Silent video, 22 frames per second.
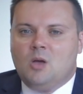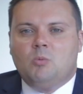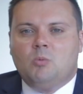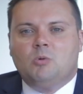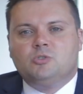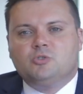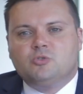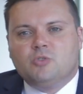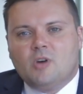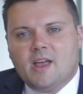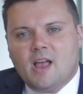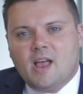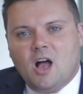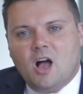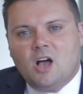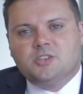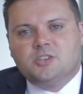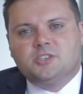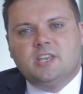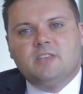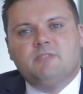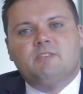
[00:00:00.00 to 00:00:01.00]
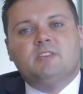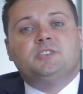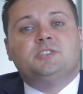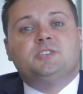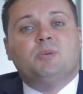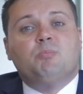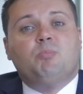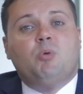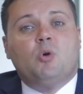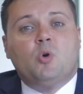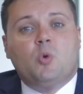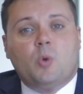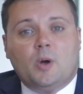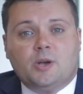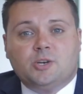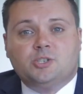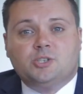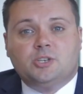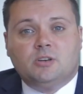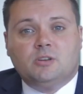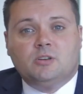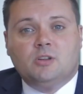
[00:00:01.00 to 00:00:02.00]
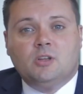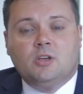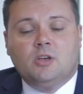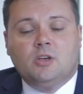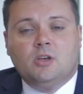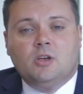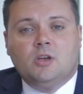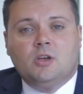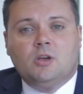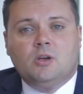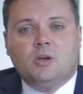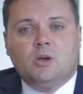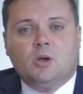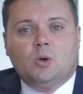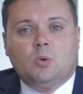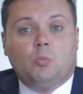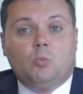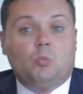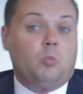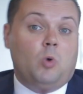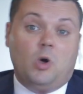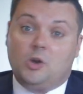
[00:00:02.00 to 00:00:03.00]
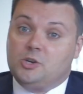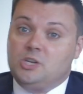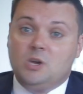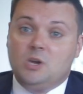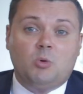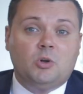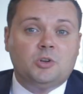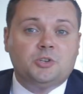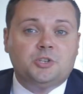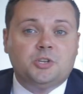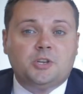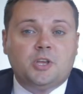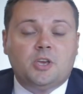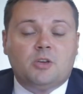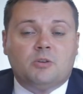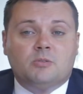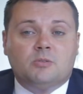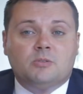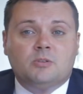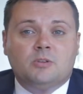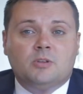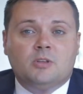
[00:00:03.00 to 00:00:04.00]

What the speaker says: Well, try asking this simple question. What do you want to do?